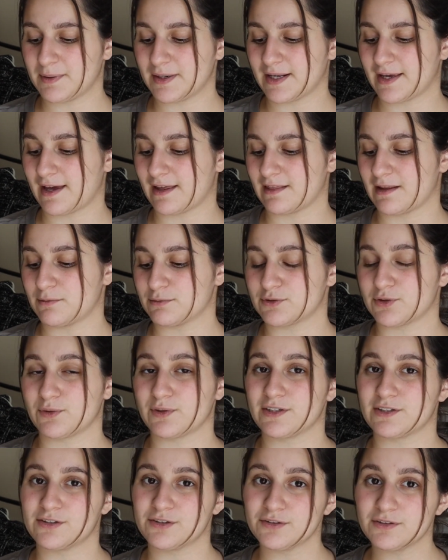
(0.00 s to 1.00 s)
But again, that was
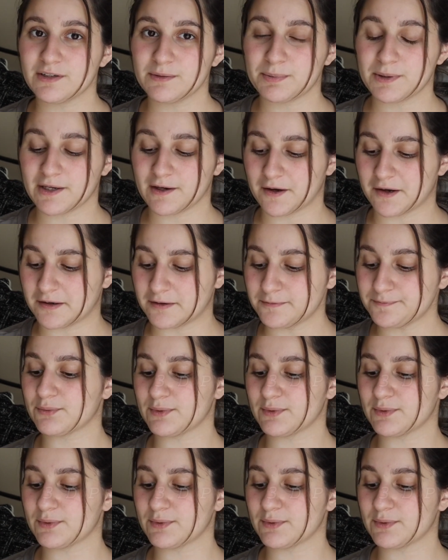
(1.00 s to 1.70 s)
only 2 DPO.